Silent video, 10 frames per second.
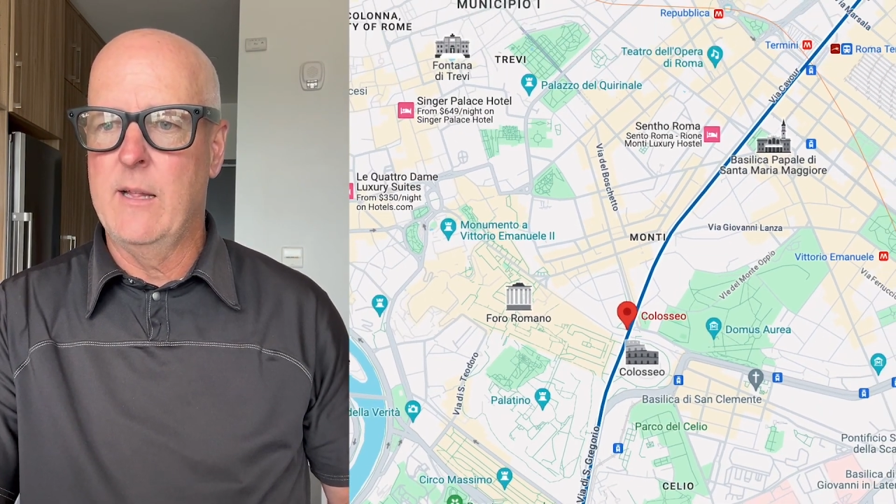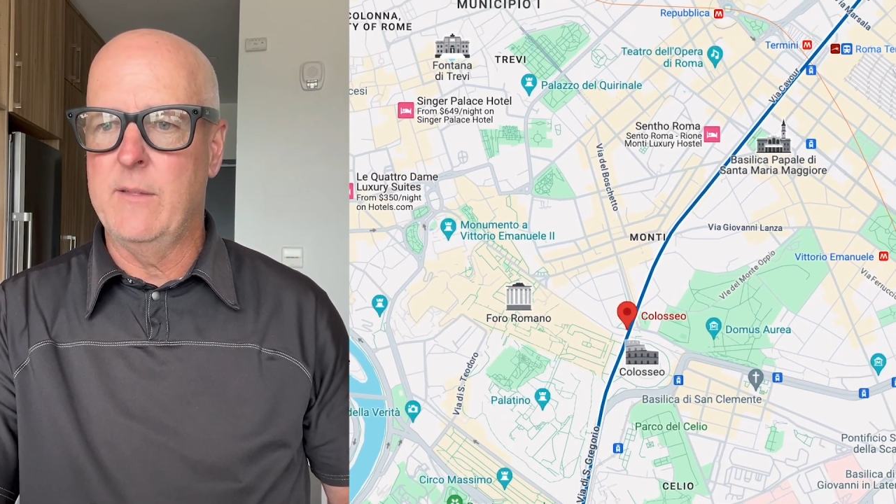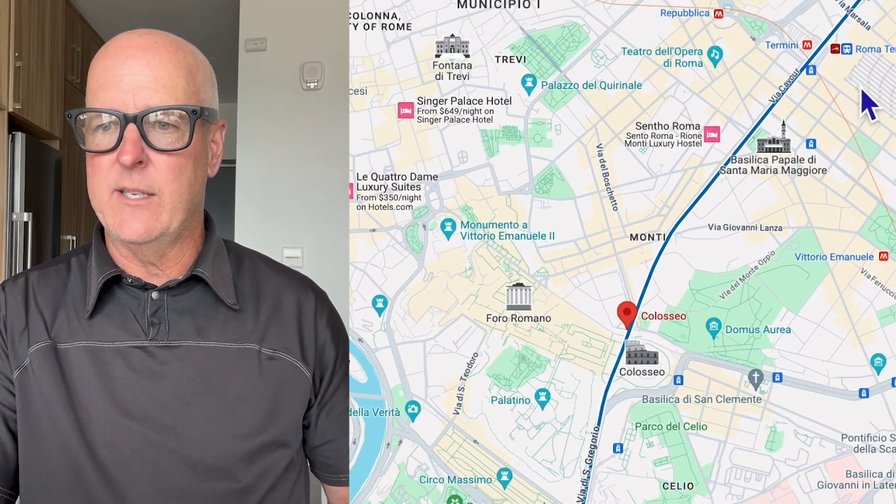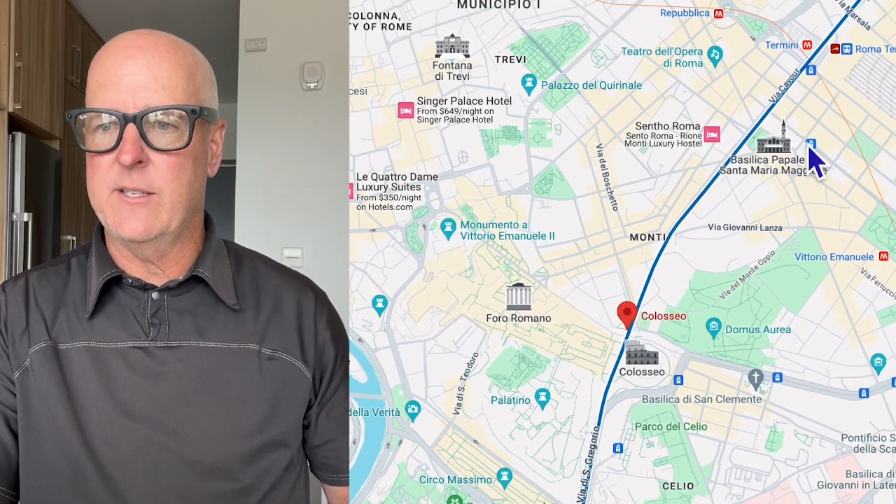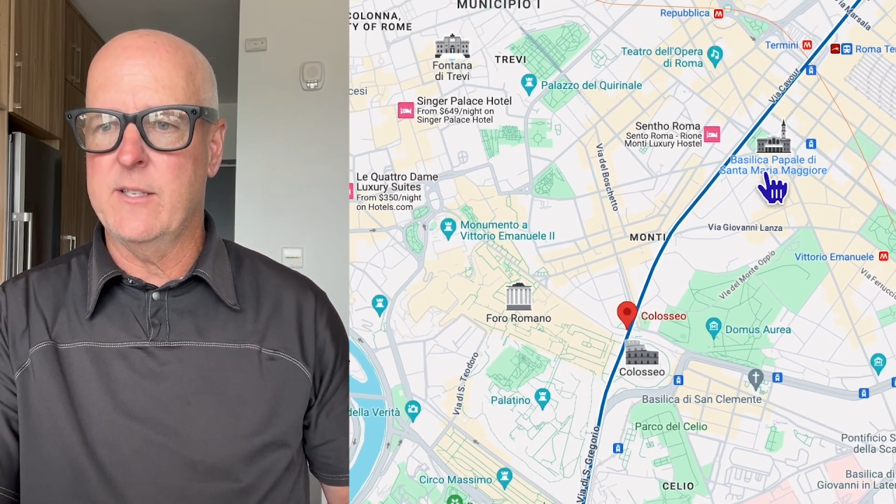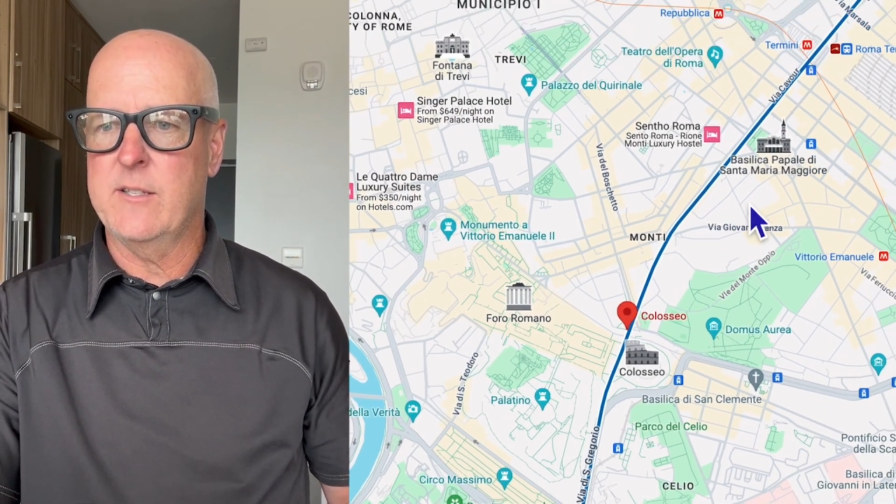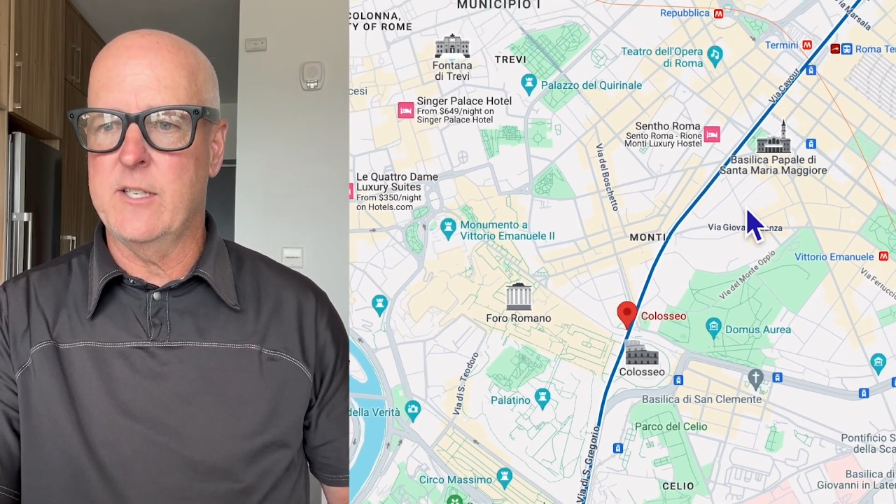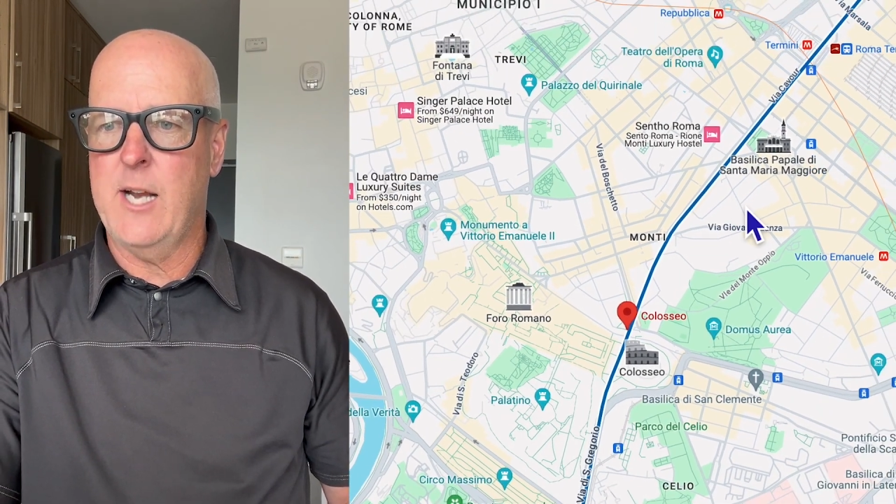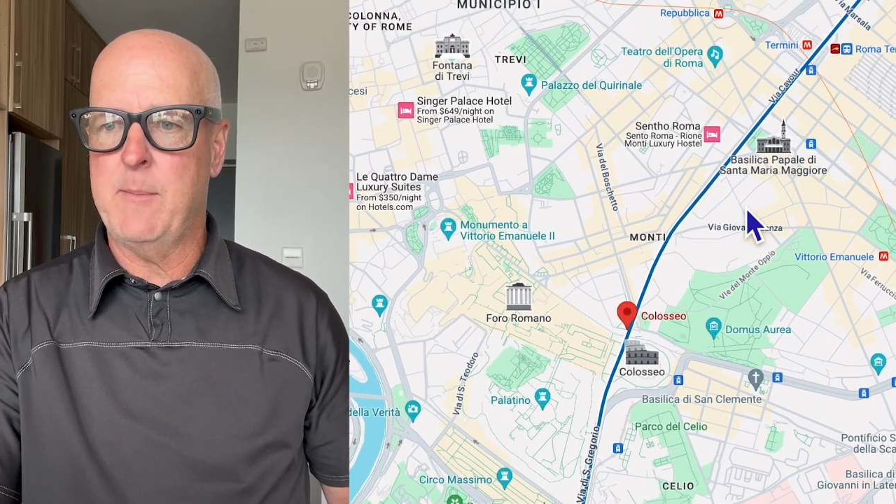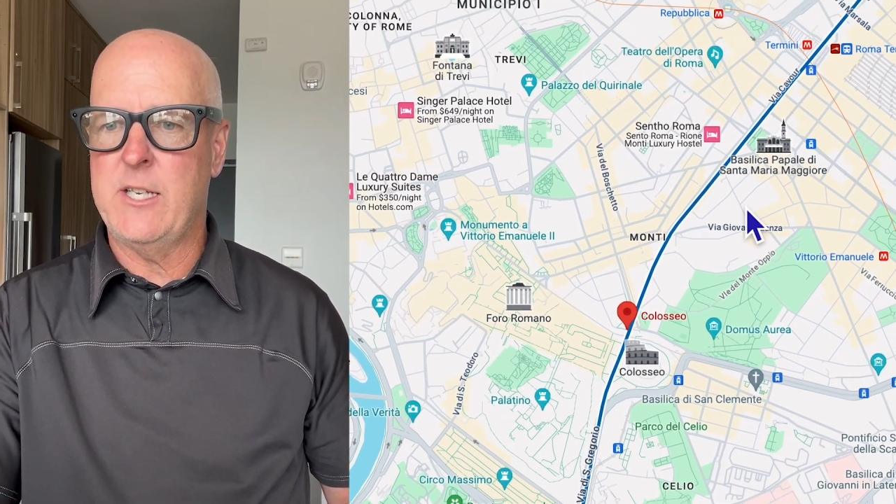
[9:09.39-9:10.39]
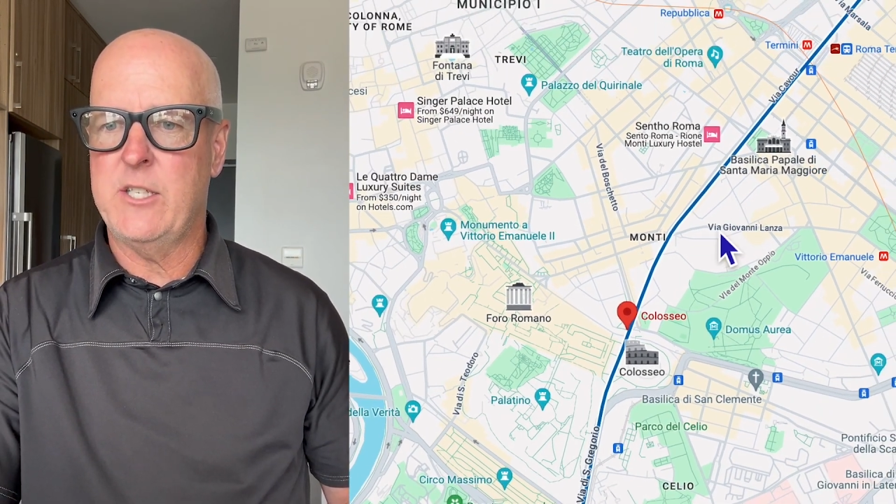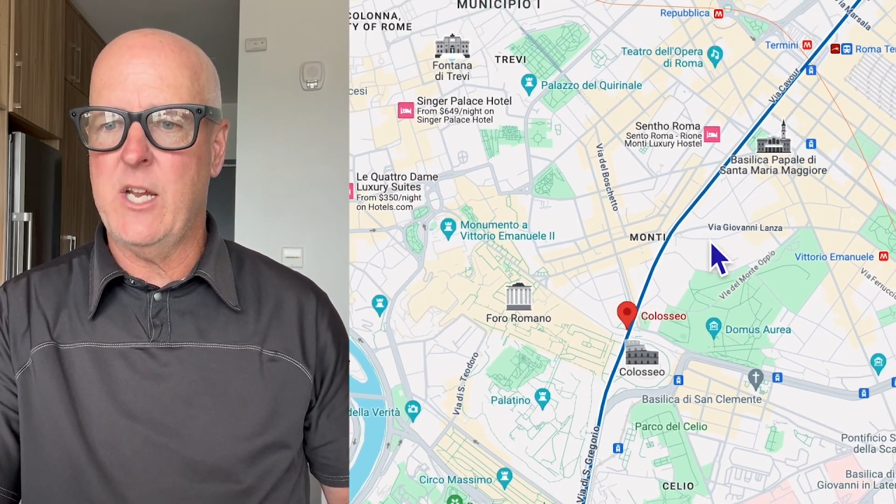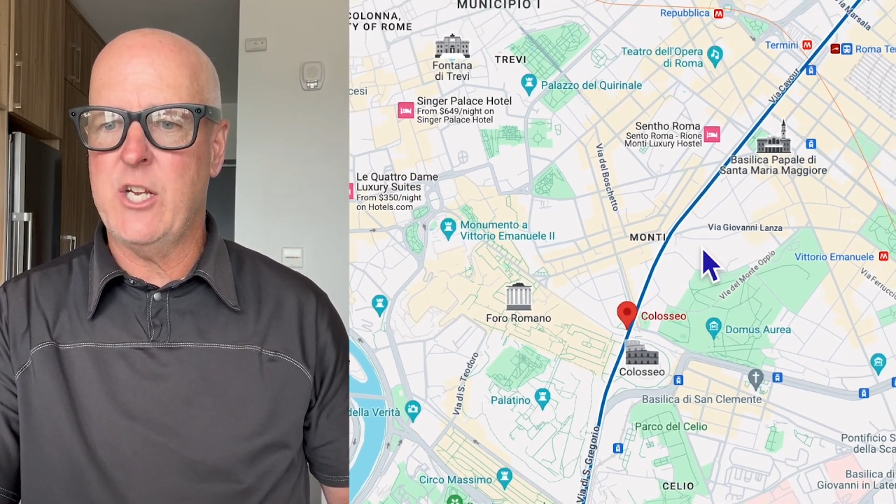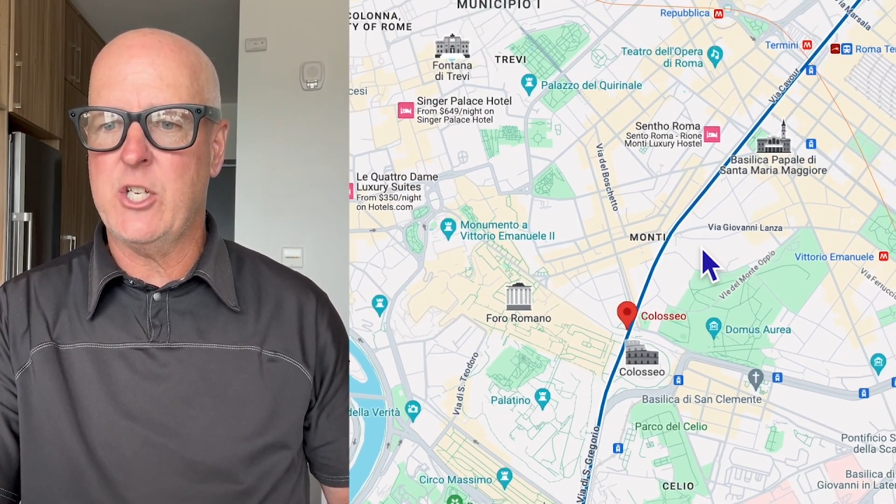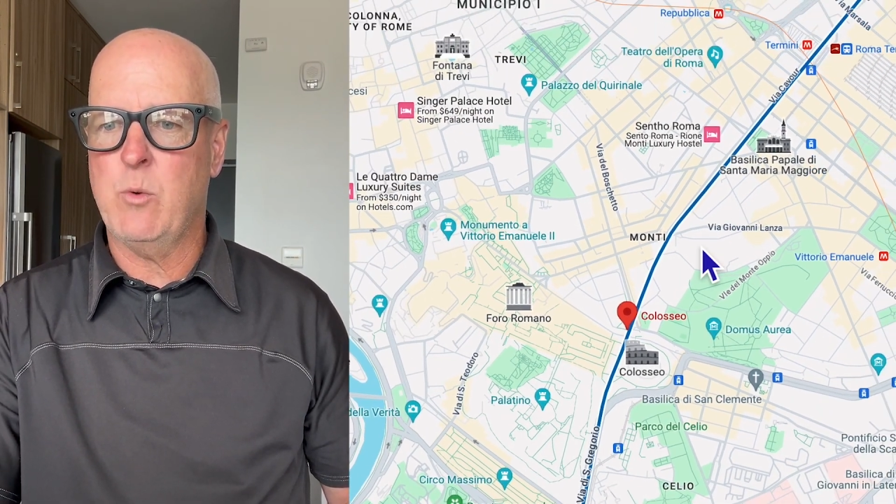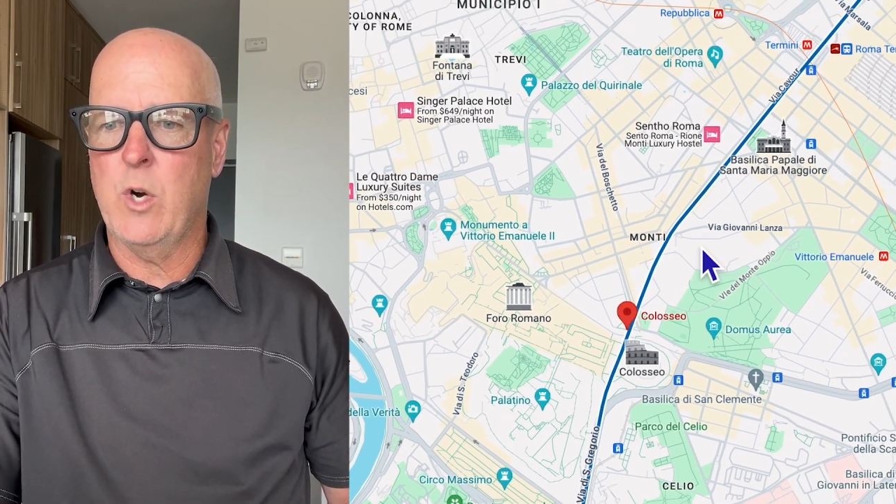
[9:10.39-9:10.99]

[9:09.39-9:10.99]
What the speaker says: This is the Termini station.